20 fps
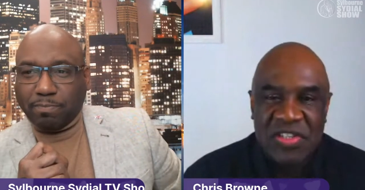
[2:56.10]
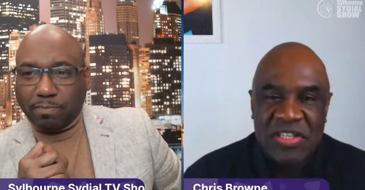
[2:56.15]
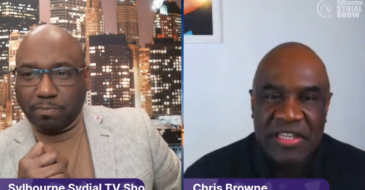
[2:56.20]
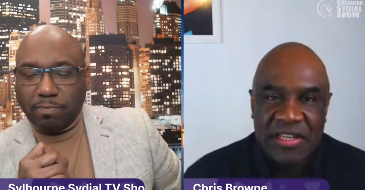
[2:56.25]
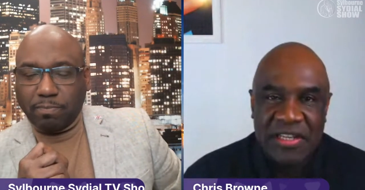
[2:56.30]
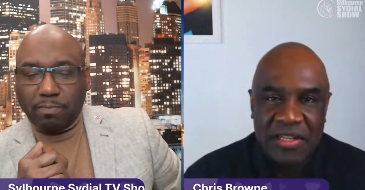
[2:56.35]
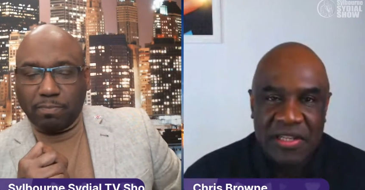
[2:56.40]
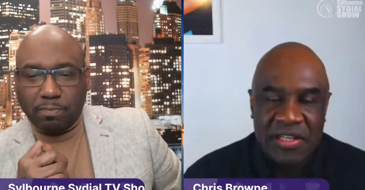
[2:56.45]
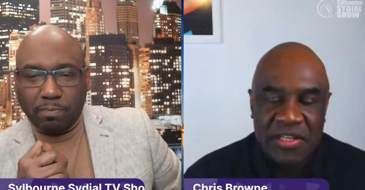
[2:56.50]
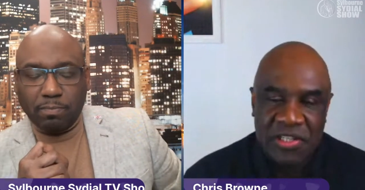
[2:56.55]
Speaker 1: and
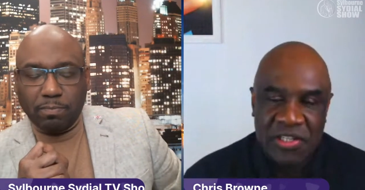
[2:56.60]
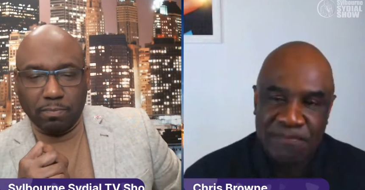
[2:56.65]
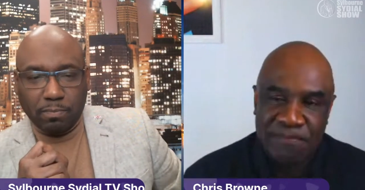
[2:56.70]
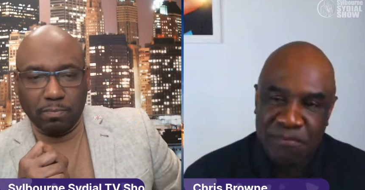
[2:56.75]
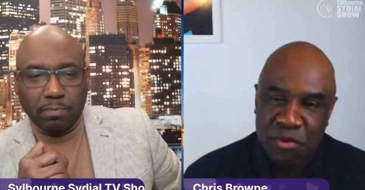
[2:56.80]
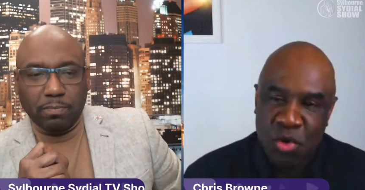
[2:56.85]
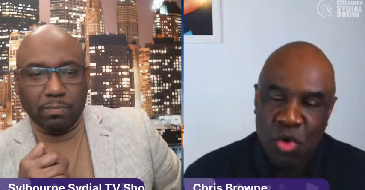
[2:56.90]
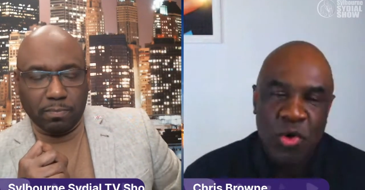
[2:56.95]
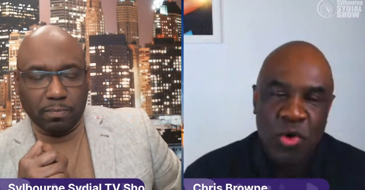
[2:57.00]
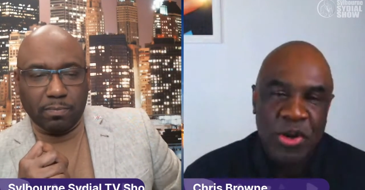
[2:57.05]
the feedback
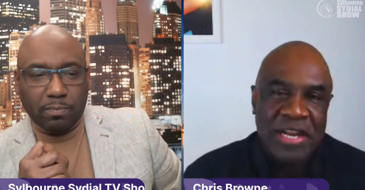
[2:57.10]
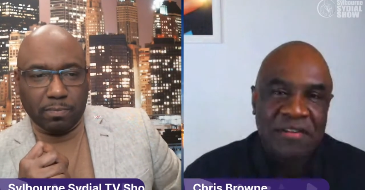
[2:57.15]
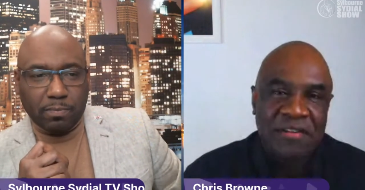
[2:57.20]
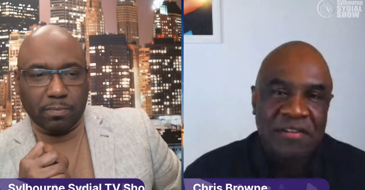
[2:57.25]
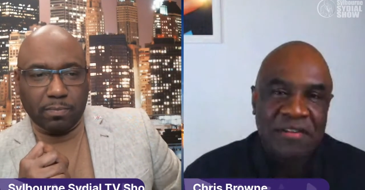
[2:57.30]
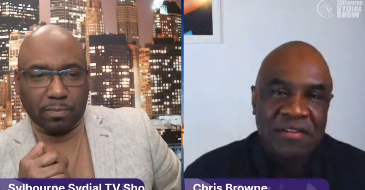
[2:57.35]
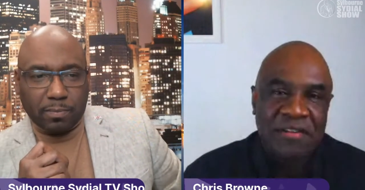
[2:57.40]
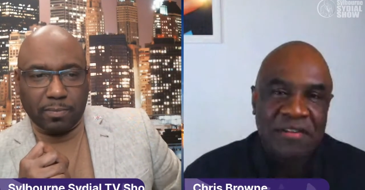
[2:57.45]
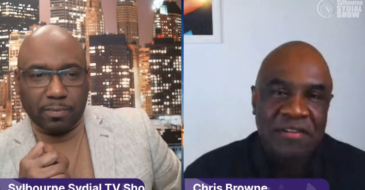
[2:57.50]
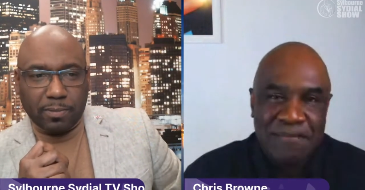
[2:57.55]
that came back.
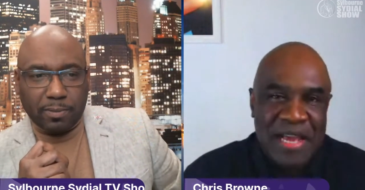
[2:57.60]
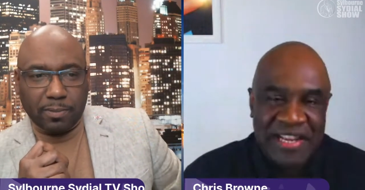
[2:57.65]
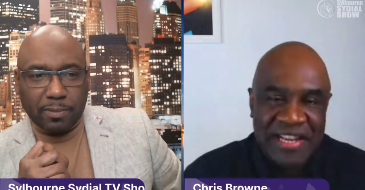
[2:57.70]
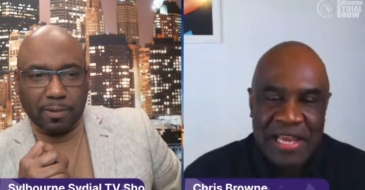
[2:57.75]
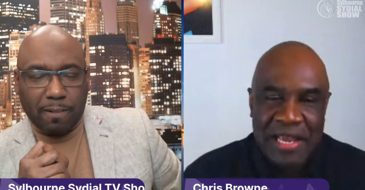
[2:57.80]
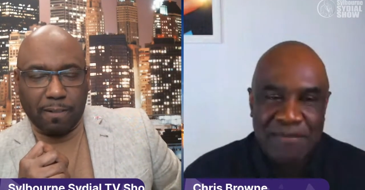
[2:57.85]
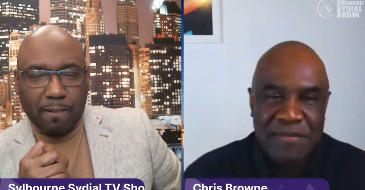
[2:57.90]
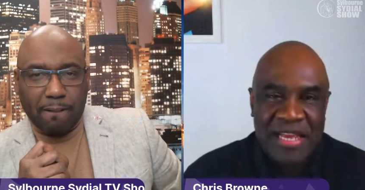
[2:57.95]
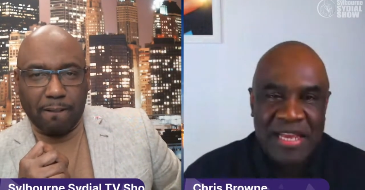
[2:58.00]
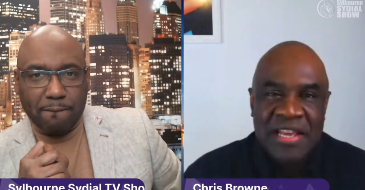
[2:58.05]
There was
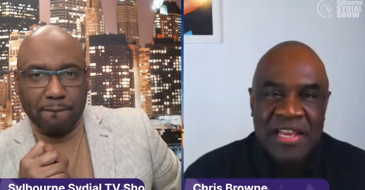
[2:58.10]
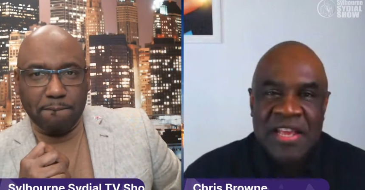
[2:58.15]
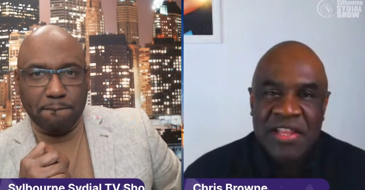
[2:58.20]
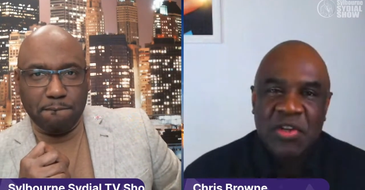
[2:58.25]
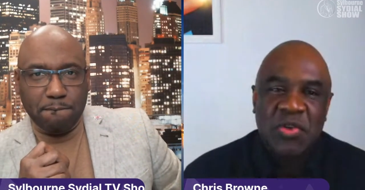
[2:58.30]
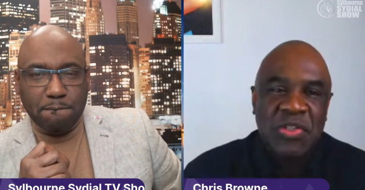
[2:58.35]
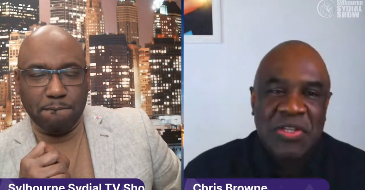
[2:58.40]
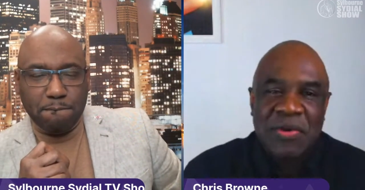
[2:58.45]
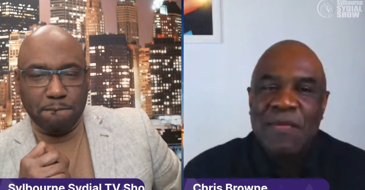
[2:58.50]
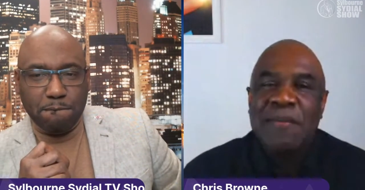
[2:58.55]
someone
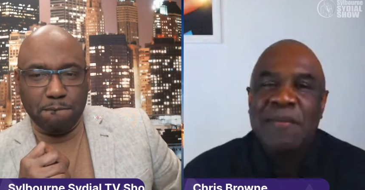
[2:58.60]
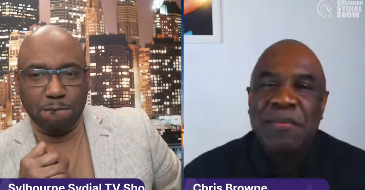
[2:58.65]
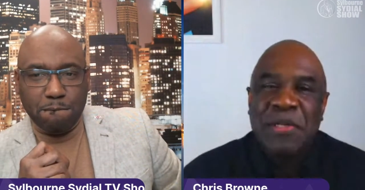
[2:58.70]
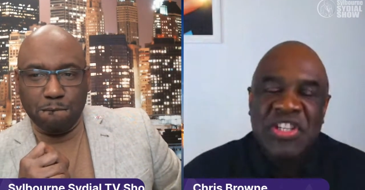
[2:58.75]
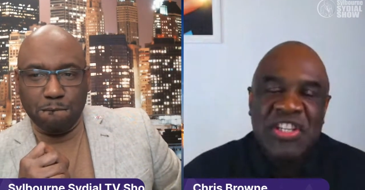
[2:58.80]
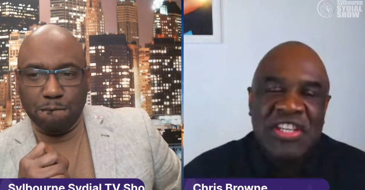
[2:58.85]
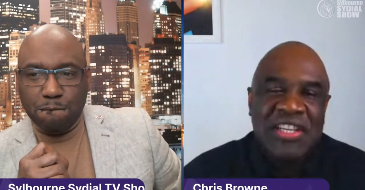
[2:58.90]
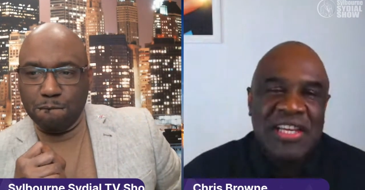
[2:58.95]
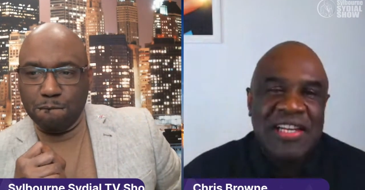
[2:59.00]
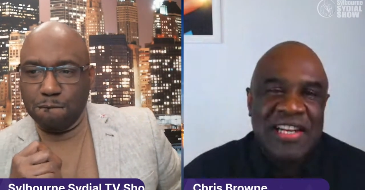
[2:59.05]
particularly that you
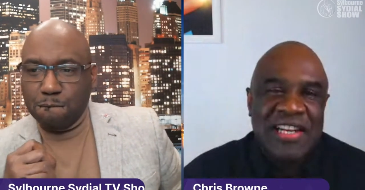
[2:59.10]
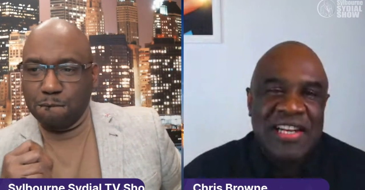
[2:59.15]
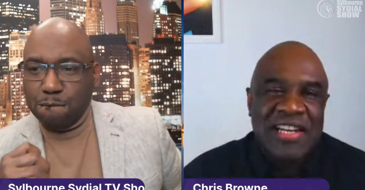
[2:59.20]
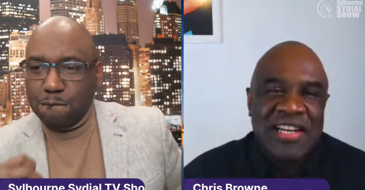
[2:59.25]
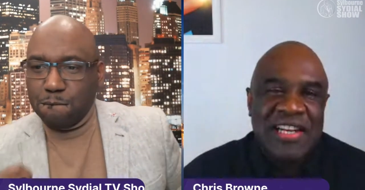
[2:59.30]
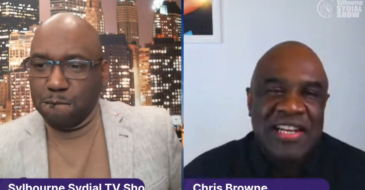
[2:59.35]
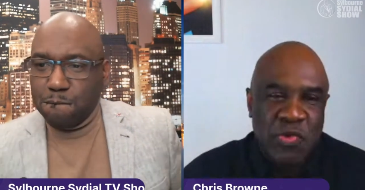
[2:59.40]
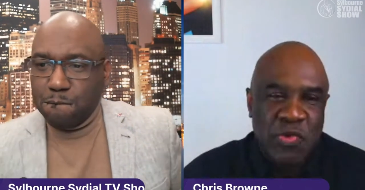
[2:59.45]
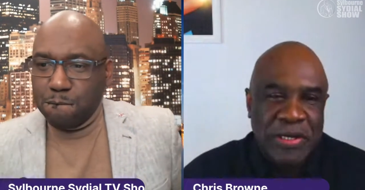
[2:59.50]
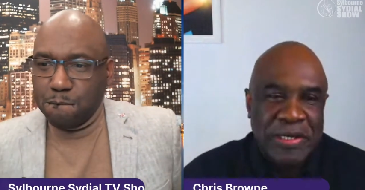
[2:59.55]
um,
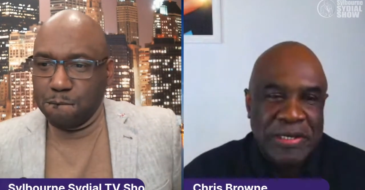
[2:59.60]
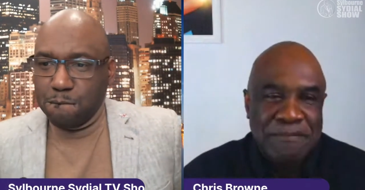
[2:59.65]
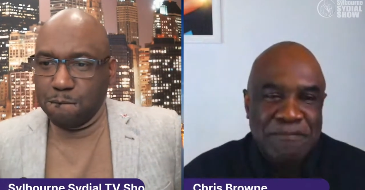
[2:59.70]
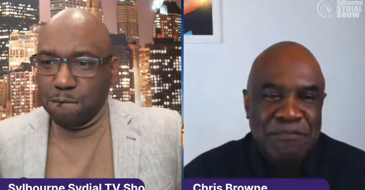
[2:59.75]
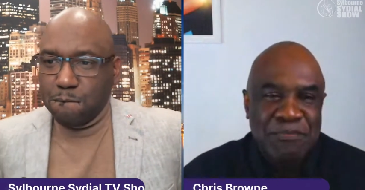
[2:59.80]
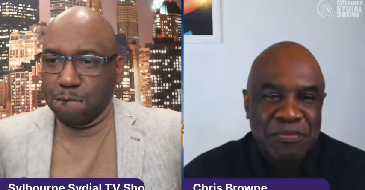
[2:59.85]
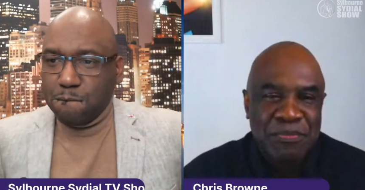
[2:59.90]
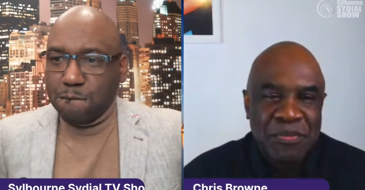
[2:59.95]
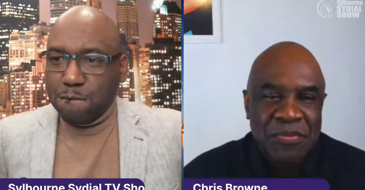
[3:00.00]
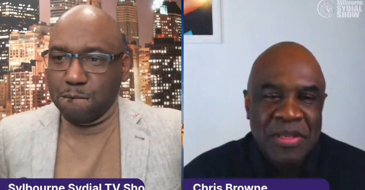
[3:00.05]
messaged
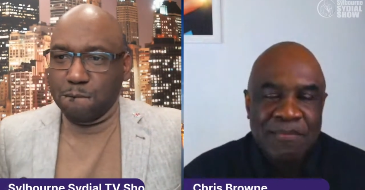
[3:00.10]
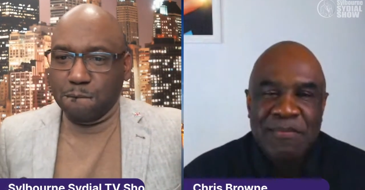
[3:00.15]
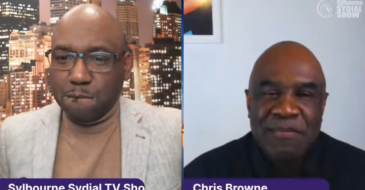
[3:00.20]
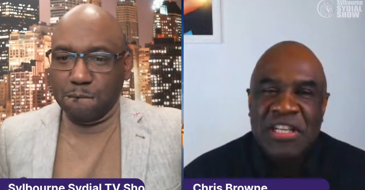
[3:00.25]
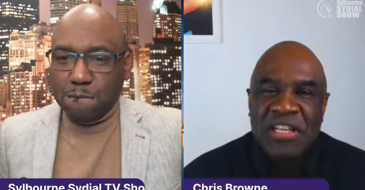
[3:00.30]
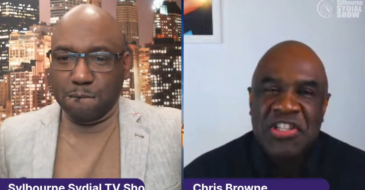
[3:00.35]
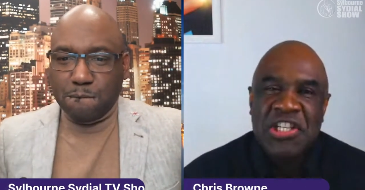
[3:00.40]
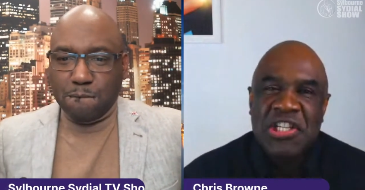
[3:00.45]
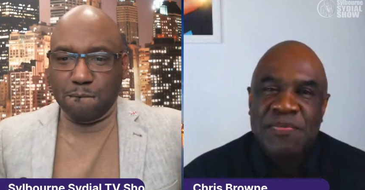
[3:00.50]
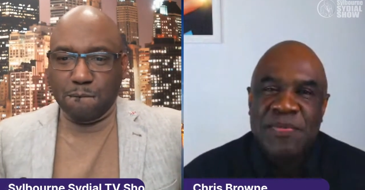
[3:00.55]
me
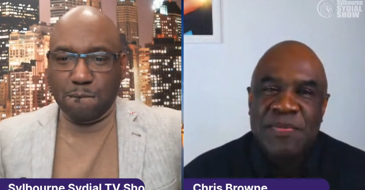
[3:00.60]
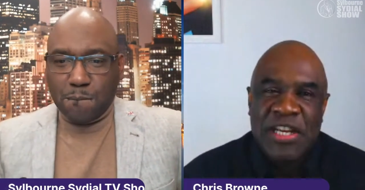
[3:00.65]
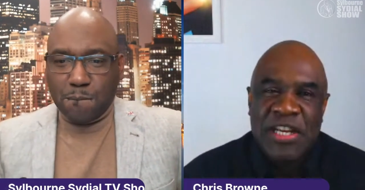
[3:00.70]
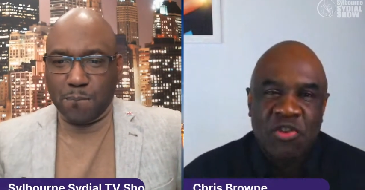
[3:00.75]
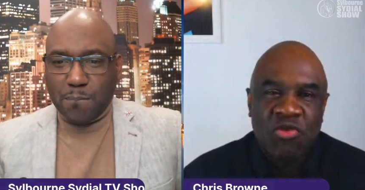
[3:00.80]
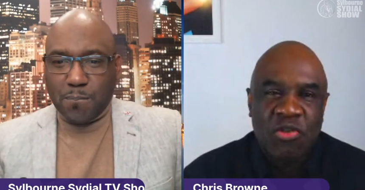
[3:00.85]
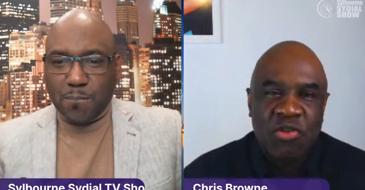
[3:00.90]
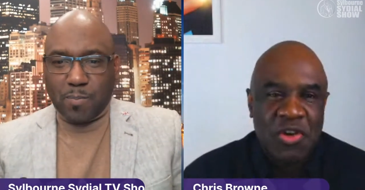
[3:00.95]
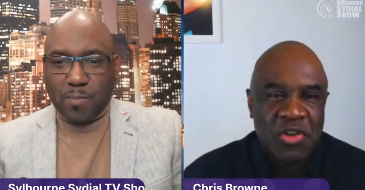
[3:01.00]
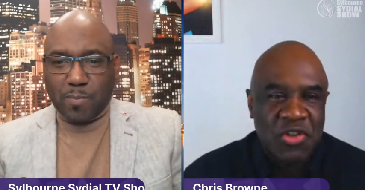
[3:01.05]
across who